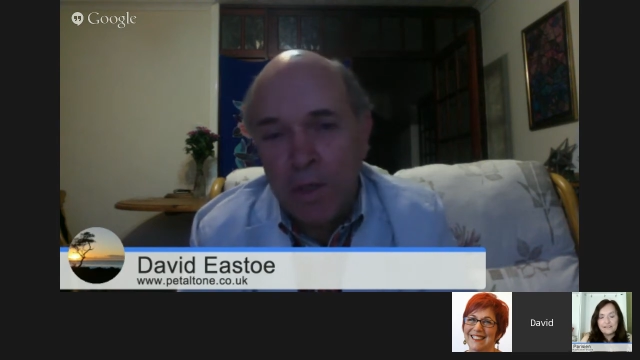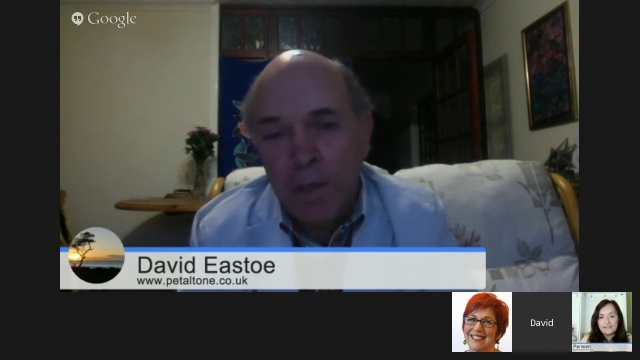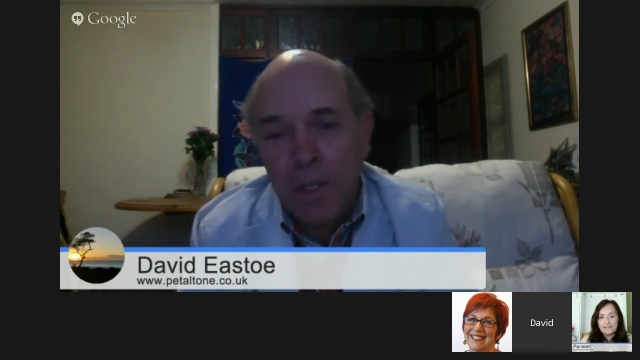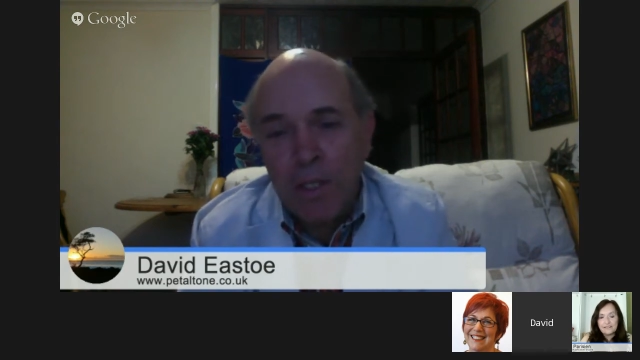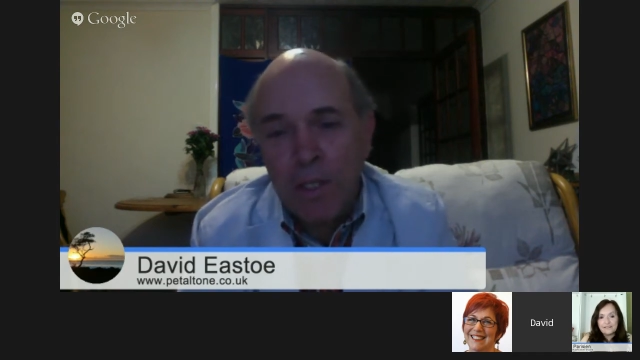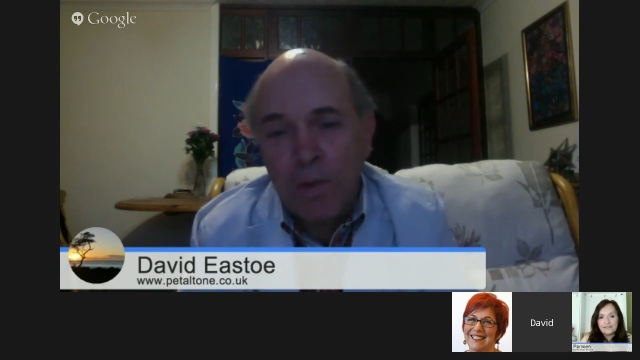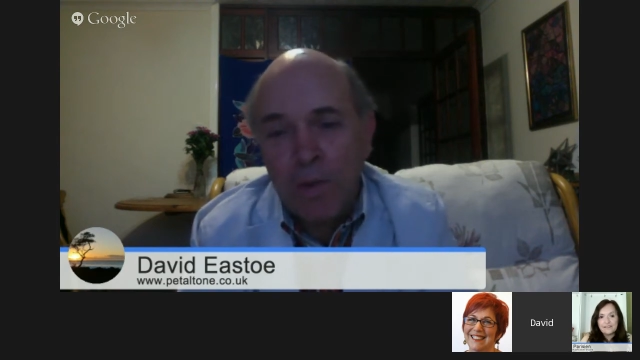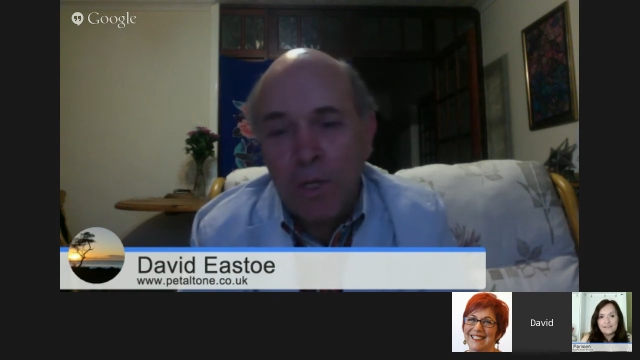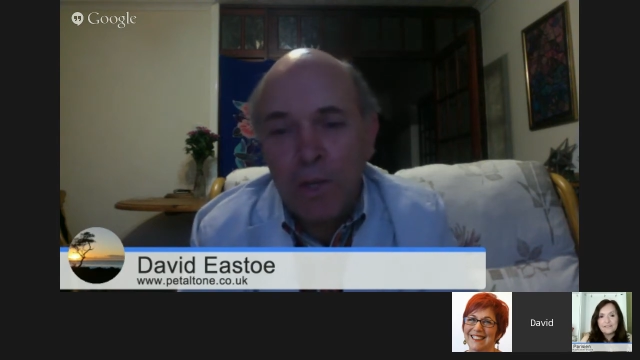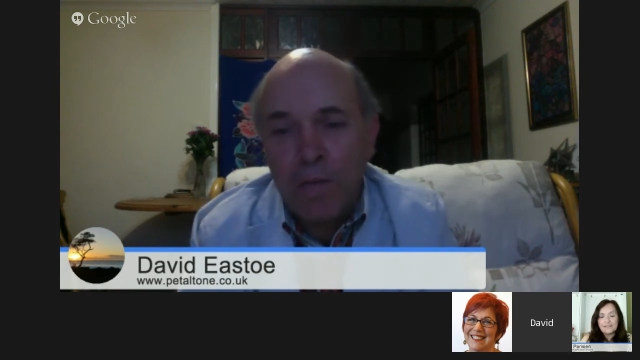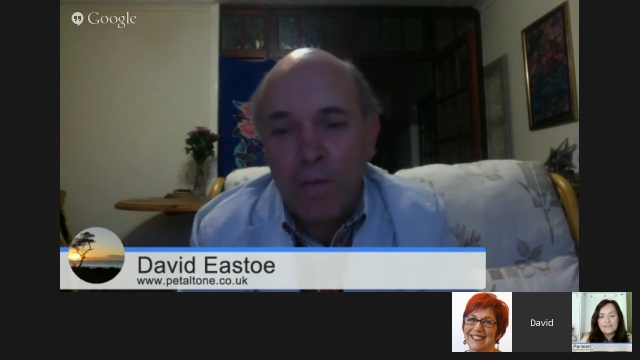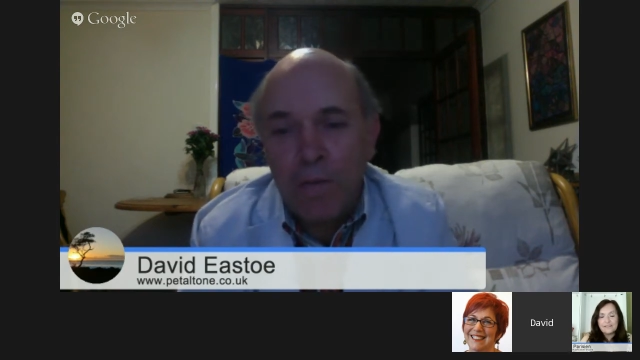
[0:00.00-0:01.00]
There's quite a lot
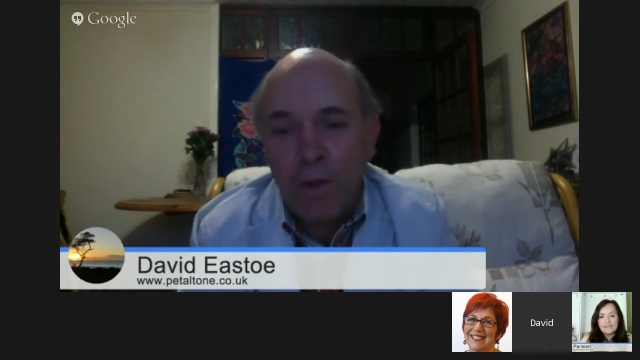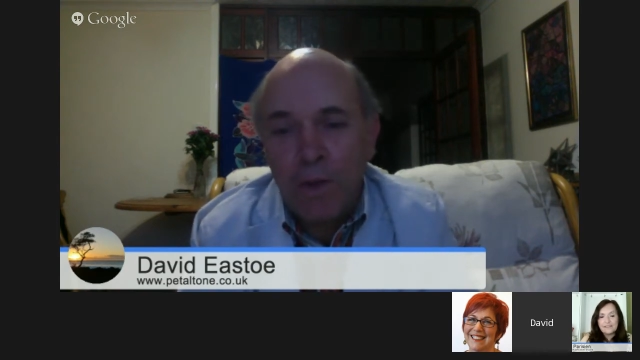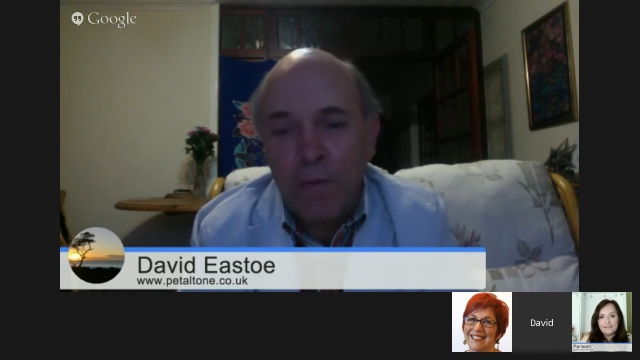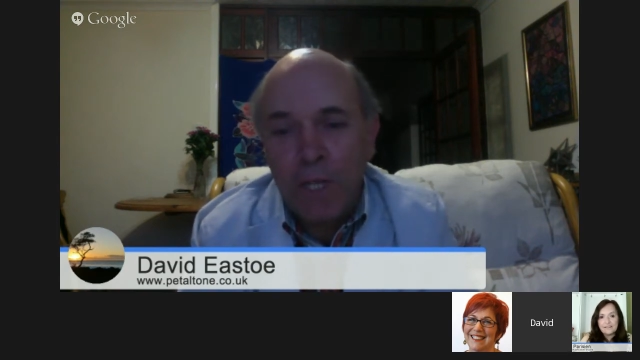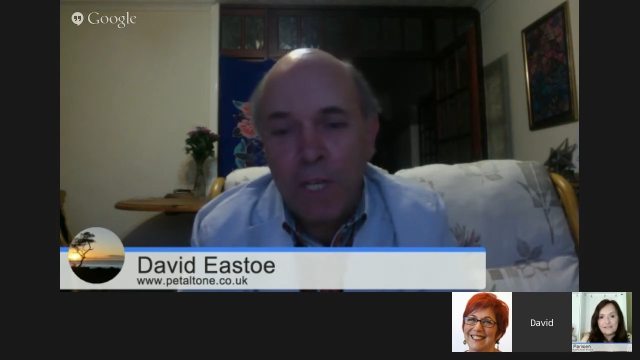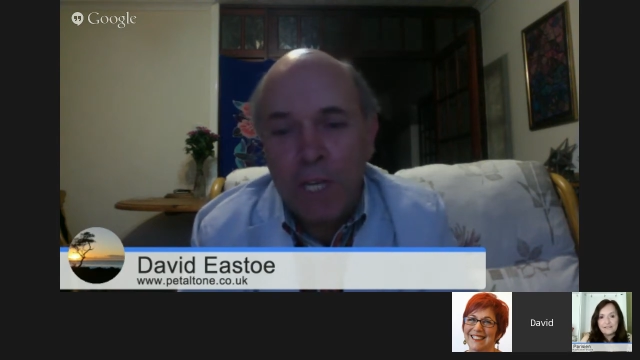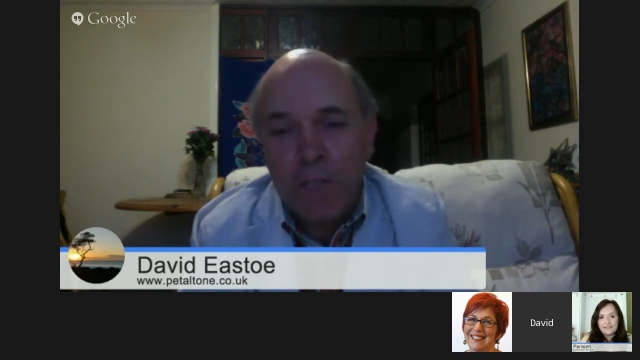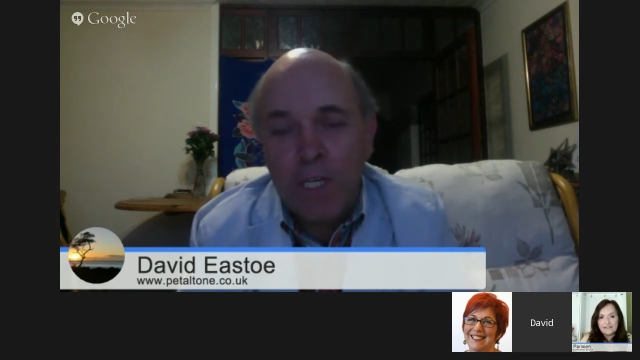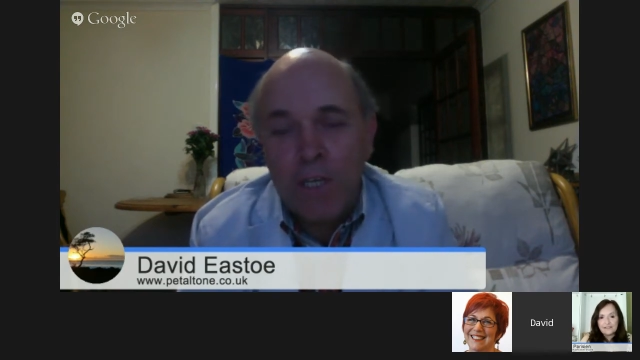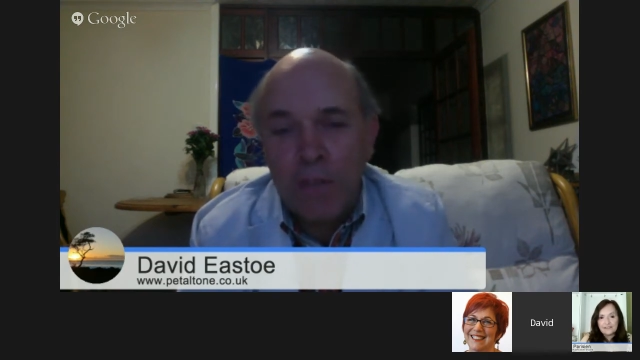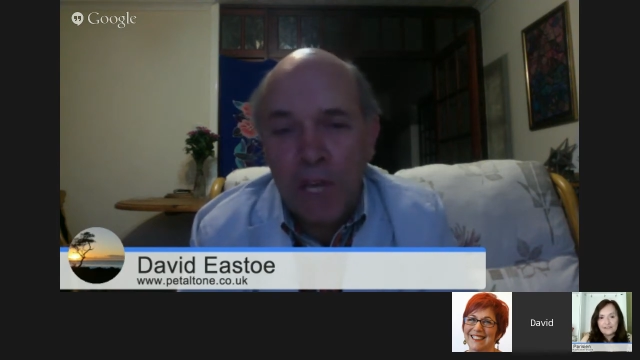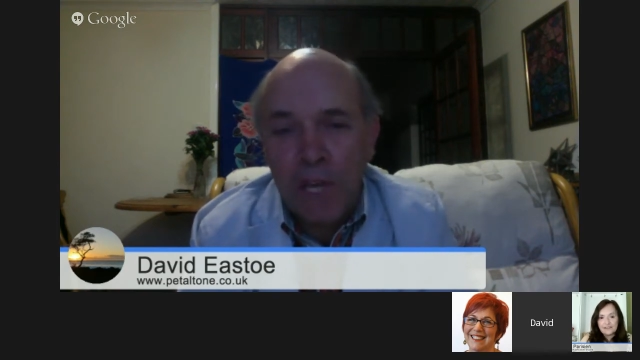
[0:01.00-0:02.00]
involved in a house
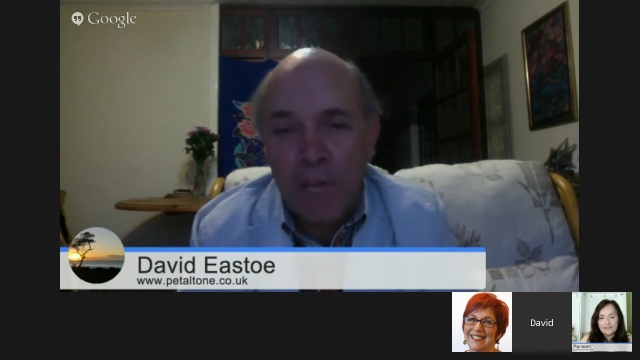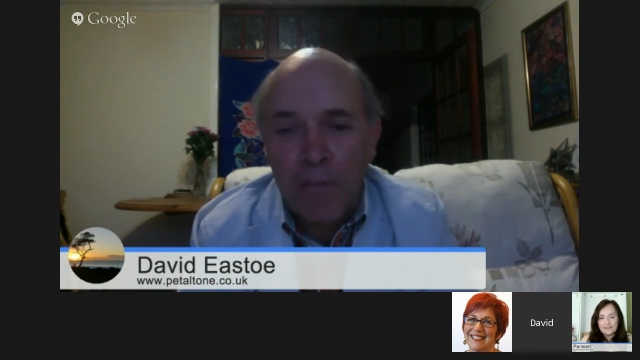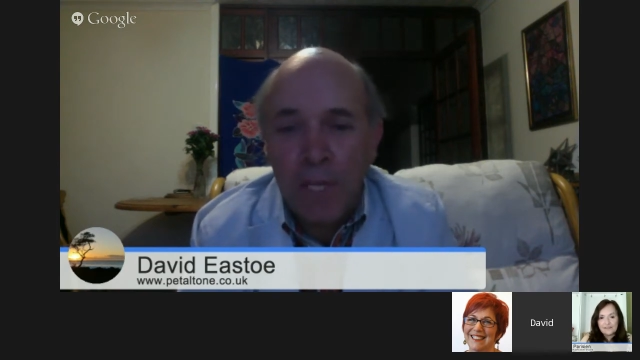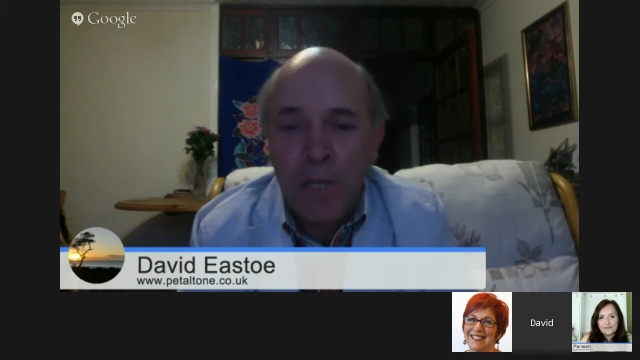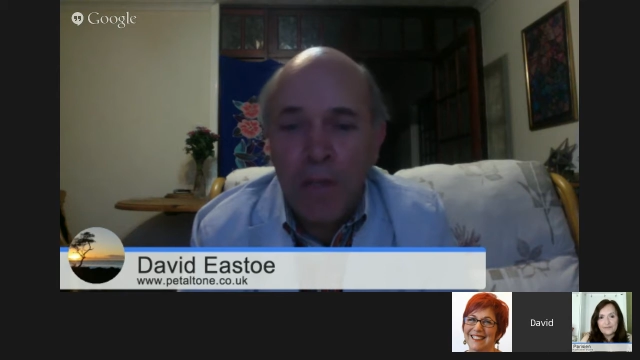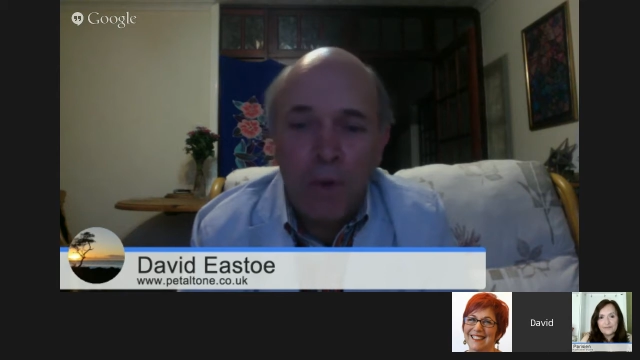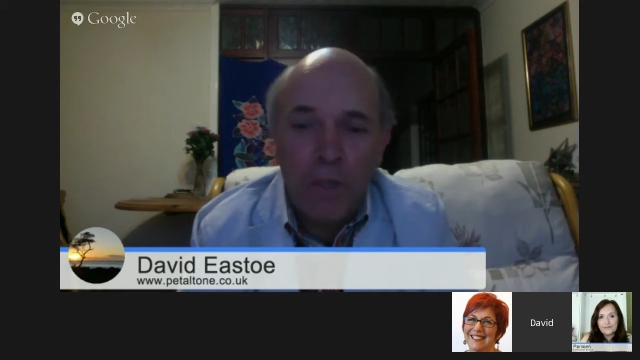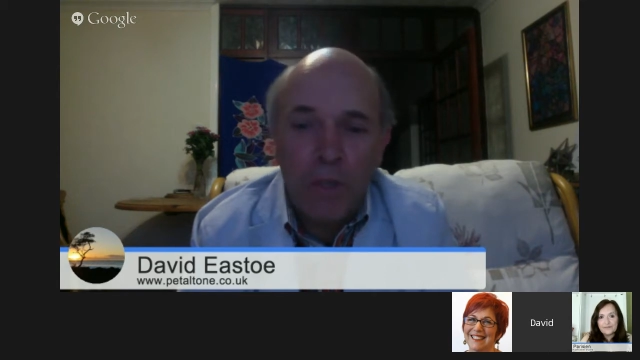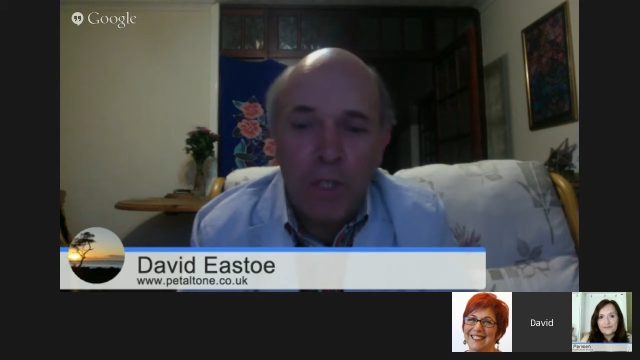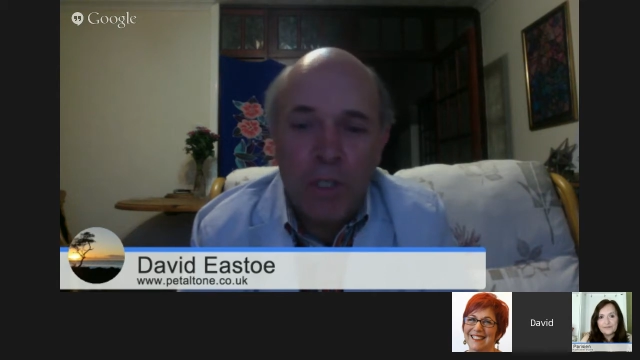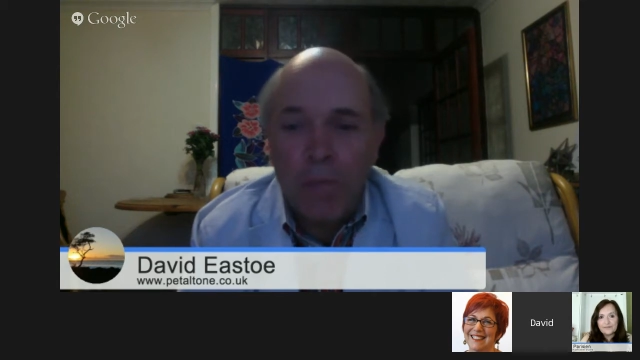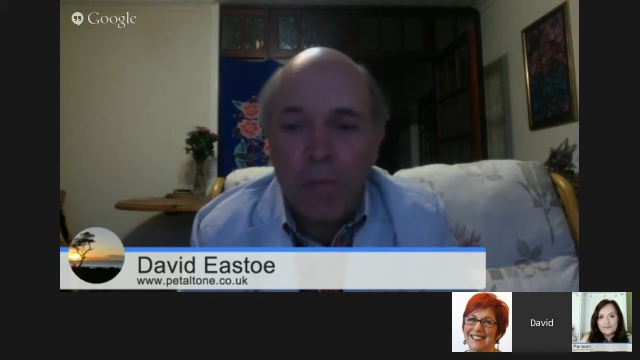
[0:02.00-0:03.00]
like that. In a more
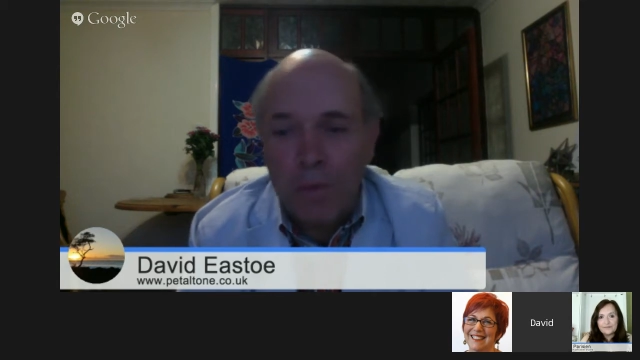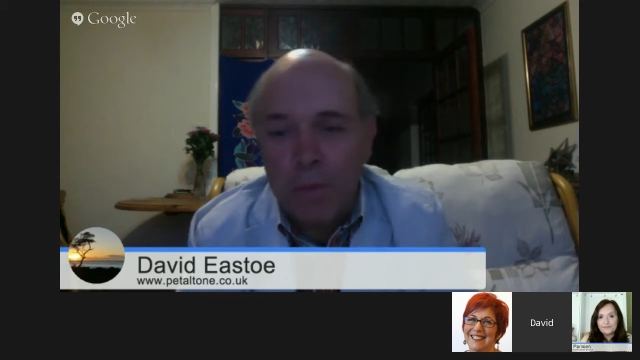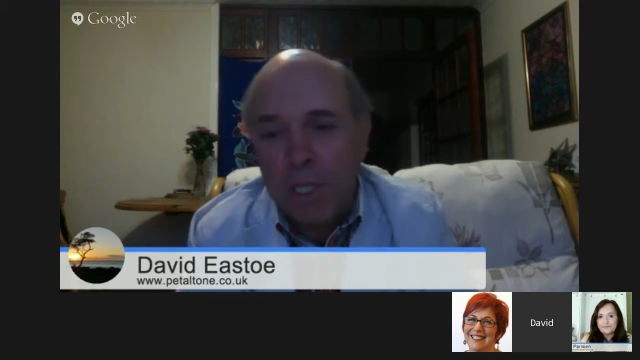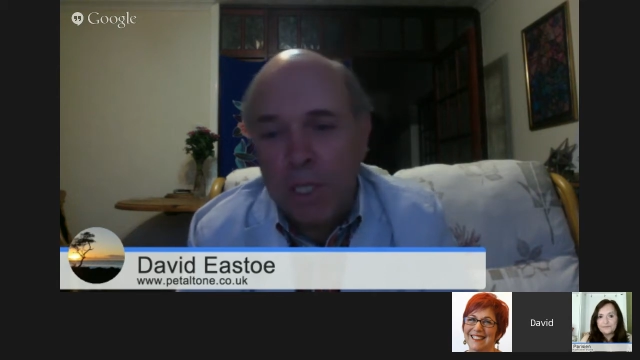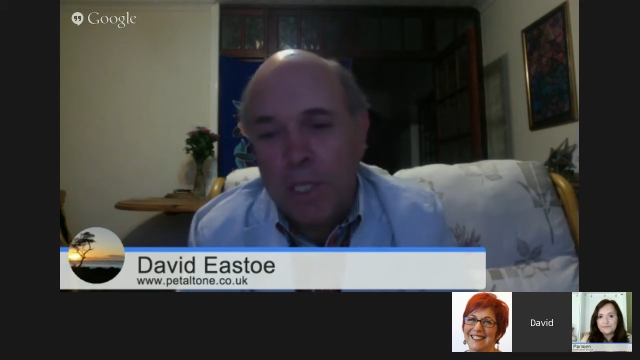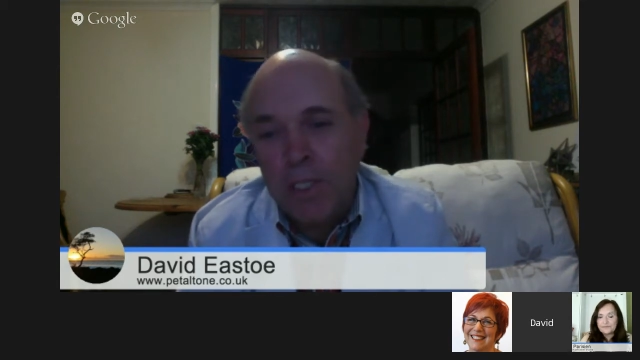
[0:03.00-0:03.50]
simple building,